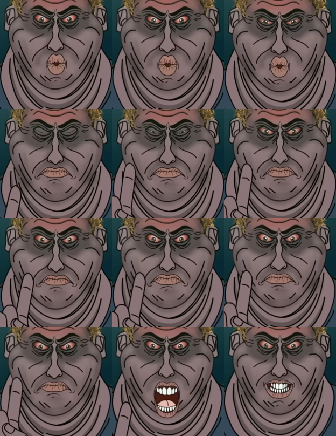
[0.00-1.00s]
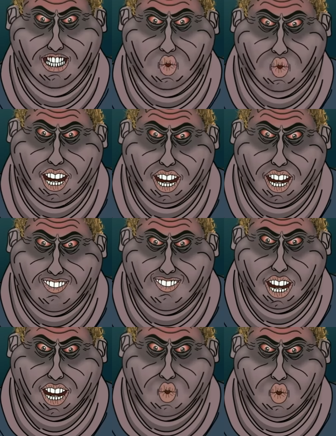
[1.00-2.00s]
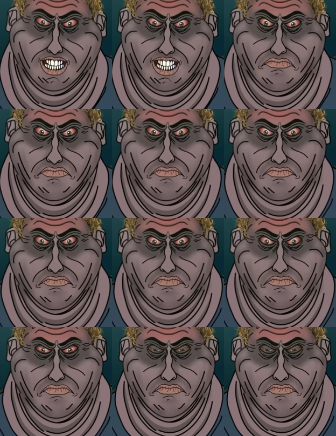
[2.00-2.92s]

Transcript: No! I want the chocolate ones!